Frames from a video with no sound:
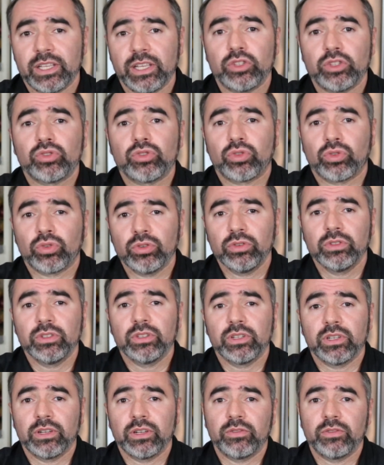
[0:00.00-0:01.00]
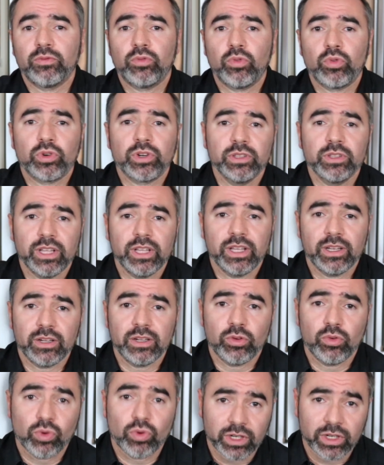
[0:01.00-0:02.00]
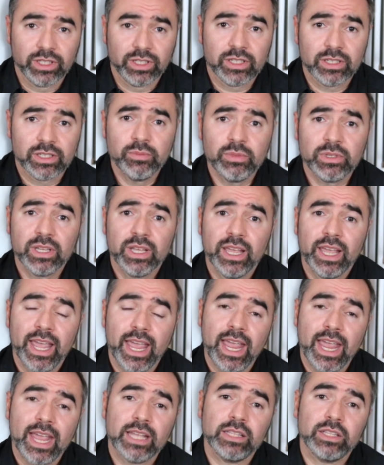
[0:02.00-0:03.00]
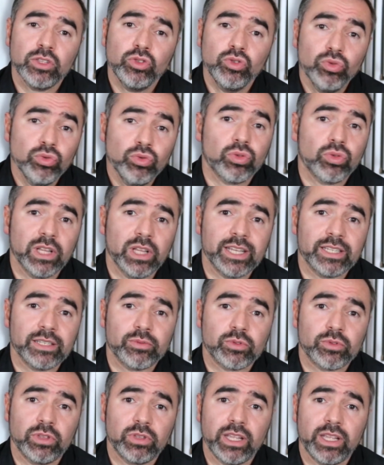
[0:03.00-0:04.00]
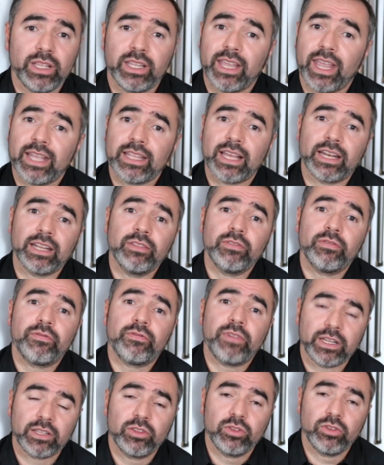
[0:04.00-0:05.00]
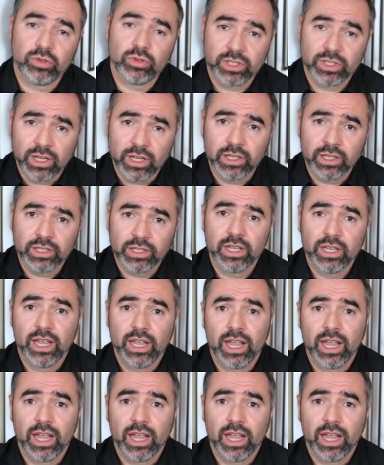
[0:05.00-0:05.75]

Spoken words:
certain foreign organisms and neutralize them so they cannot infect your cells, and